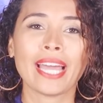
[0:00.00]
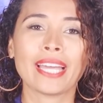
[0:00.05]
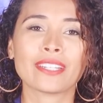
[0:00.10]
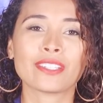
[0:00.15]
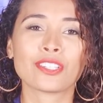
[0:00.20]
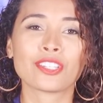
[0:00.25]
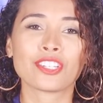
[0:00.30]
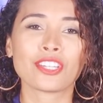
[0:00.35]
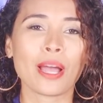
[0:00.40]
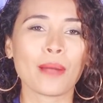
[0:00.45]
and
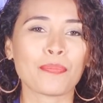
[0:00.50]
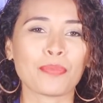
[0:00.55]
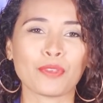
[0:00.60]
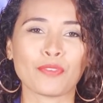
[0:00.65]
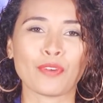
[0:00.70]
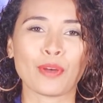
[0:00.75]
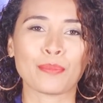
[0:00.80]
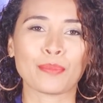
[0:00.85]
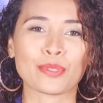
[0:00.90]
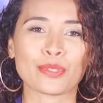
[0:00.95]
shop the
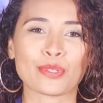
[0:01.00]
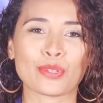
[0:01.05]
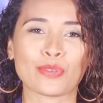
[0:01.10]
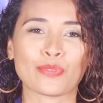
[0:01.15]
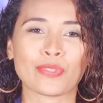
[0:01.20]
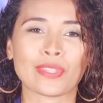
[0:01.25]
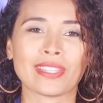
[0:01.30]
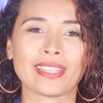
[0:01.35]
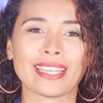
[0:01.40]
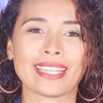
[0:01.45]
Fumble store
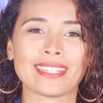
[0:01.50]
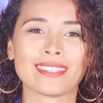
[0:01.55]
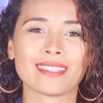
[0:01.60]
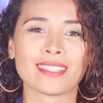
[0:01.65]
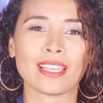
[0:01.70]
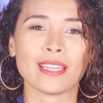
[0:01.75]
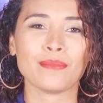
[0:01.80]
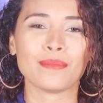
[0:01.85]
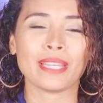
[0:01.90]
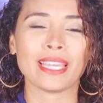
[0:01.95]
for the latest
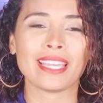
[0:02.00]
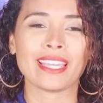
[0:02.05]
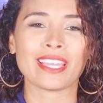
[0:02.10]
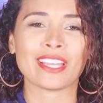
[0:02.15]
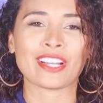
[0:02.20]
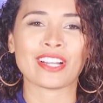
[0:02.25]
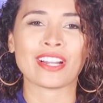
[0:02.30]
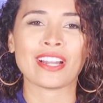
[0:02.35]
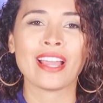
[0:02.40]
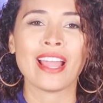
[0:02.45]
game day
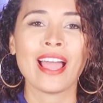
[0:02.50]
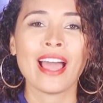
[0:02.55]
gear.